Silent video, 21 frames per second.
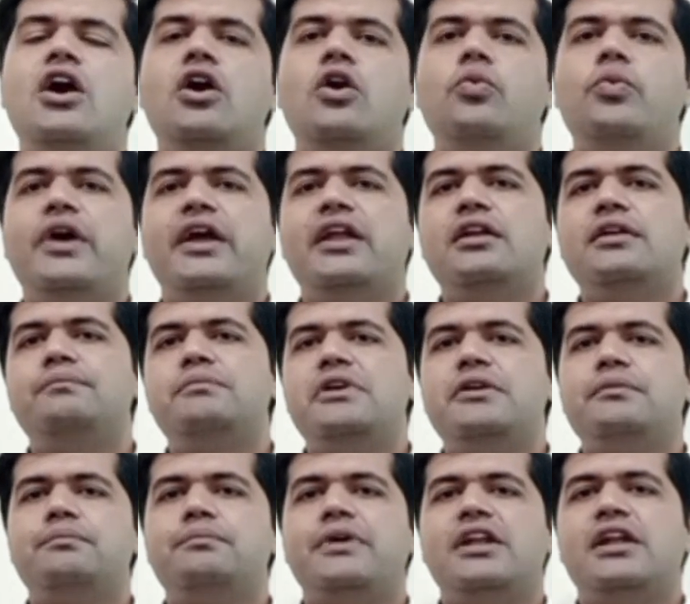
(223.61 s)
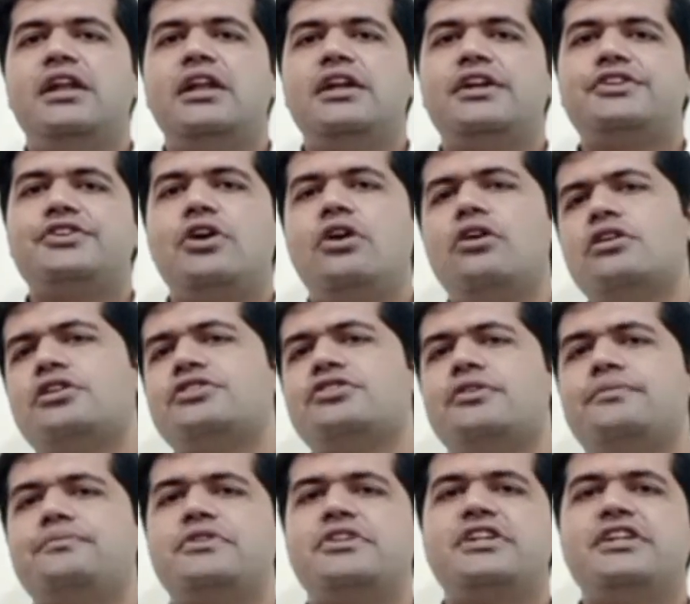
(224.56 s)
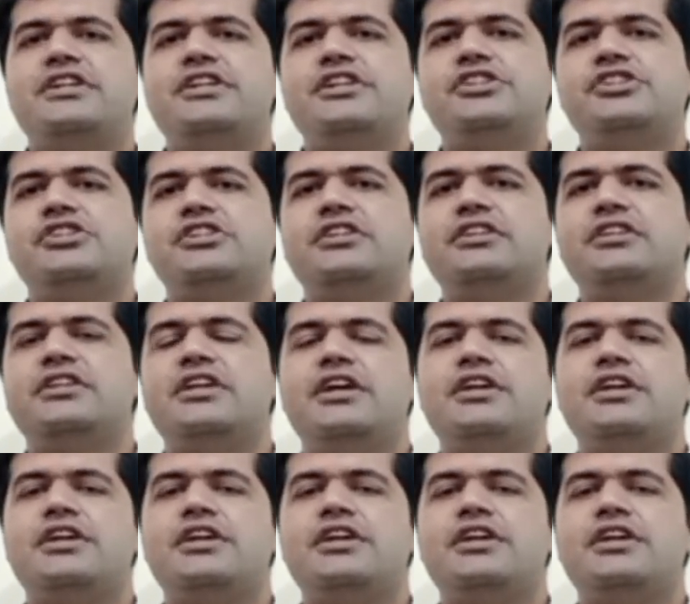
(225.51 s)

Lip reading: When people talked of tradition,